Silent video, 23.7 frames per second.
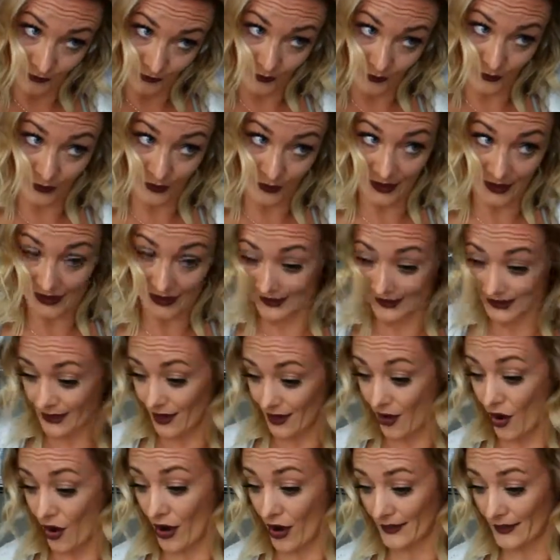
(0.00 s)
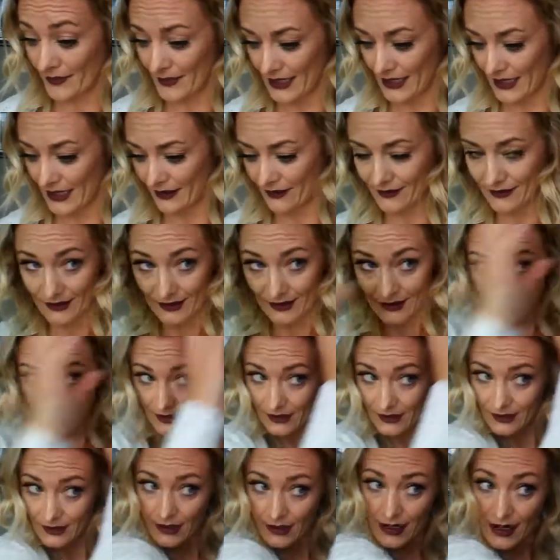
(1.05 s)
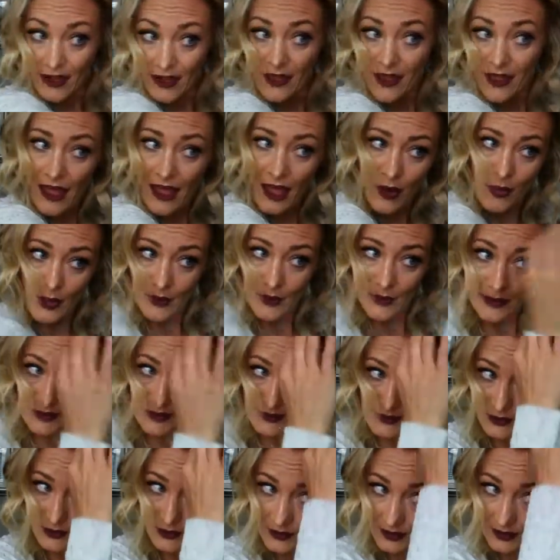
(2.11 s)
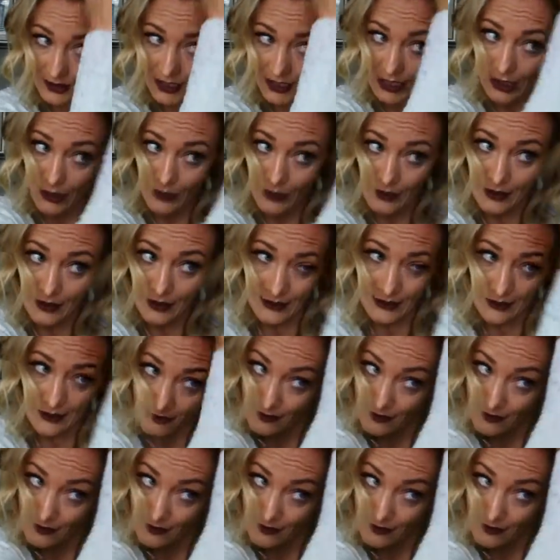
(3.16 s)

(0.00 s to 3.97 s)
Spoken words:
right on me. I would have been scared.